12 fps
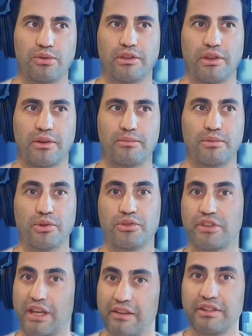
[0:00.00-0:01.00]
the
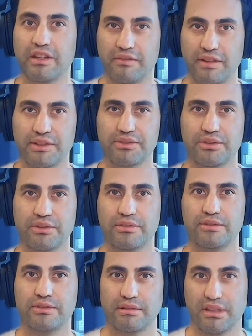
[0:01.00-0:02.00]
most savvy
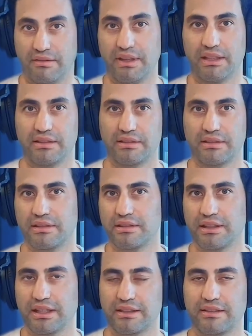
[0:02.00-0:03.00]
investors invest.
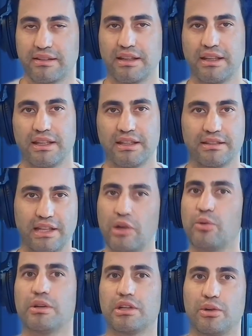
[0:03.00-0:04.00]
They
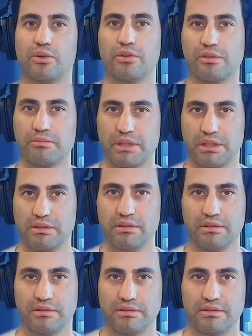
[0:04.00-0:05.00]
don't want to own the
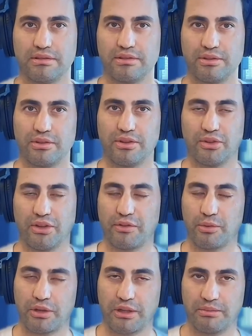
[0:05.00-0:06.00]
middle. You never
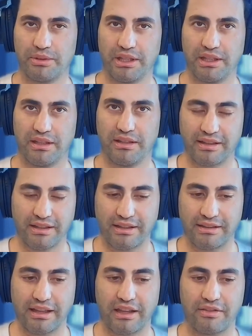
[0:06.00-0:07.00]
want to be in the
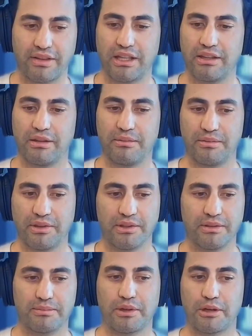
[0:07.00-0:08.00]
death valley. The
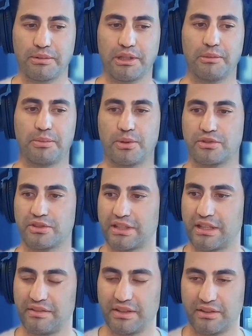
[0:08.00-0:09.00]
barbell approach is
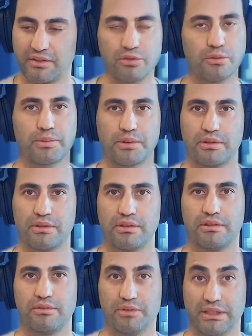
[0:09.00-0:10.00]
having
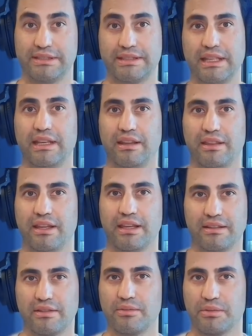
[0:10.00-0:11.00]
super risky
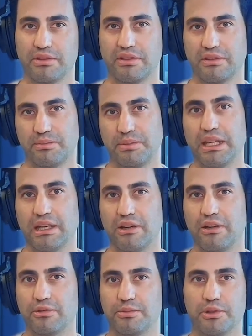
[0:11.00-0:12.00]
things, which is being an
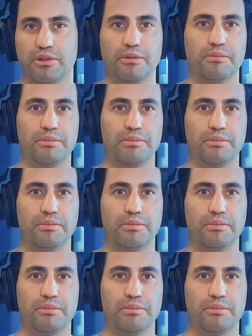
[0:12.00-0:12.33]
entrepreneur.